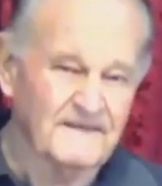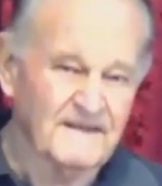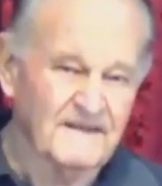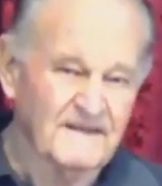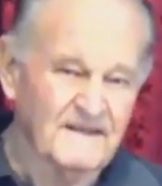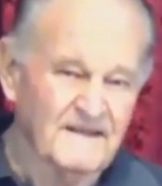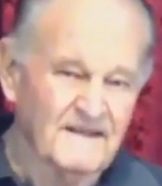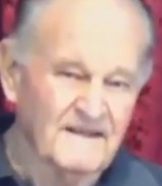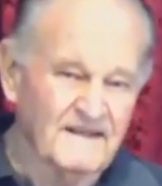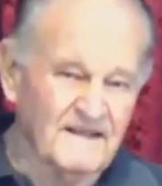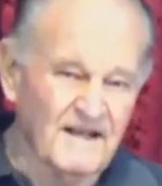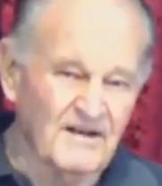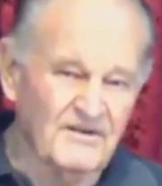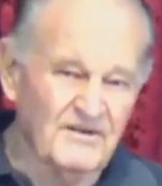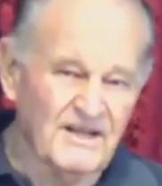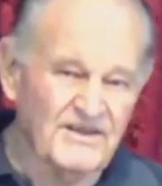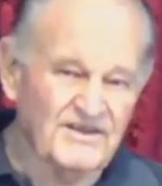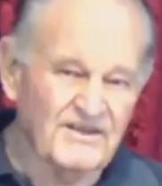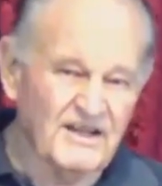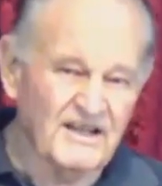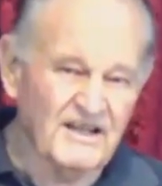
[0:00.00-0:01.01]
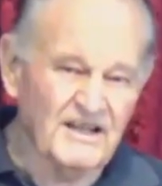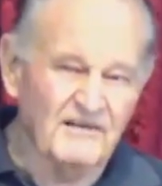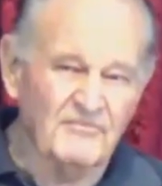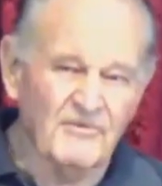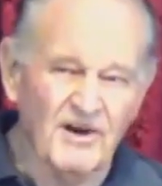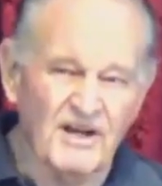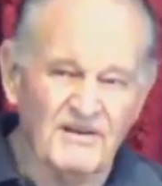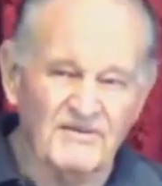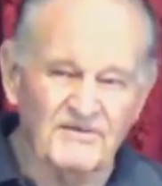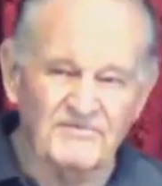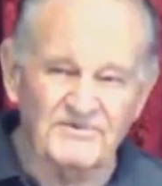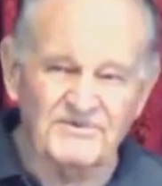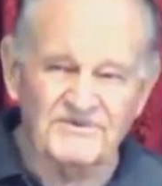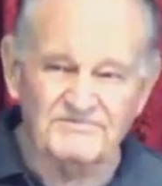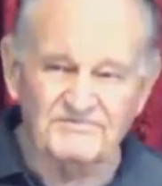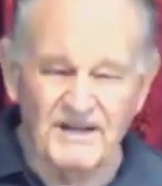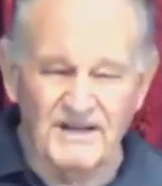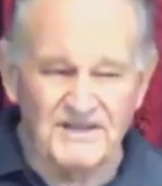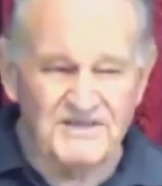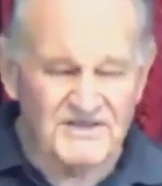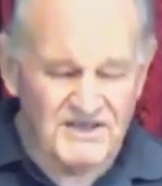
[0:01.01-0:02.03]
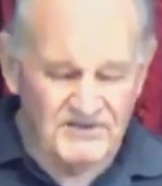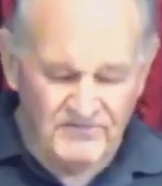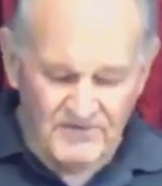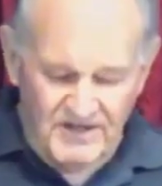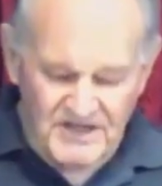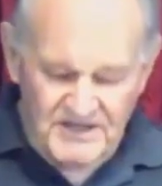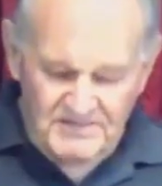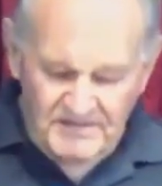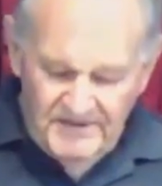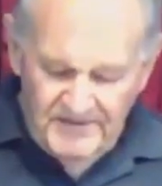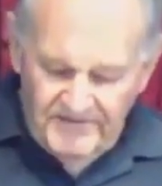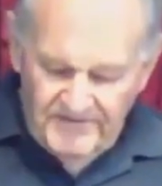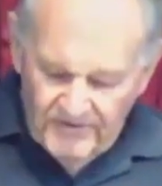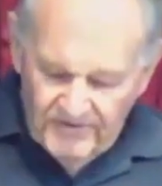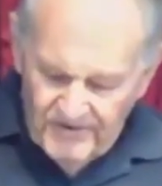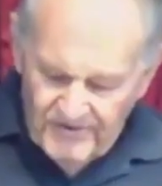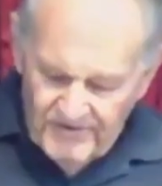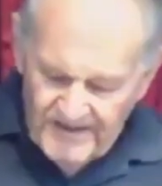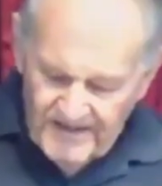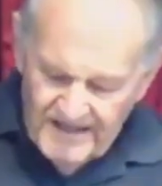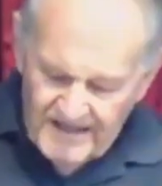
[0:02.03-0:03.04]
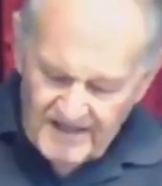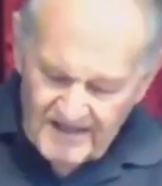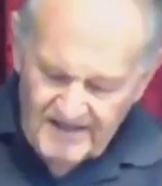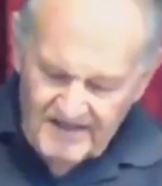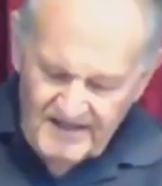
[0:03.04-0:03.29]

The only thing, and I might have mentioned it once before, that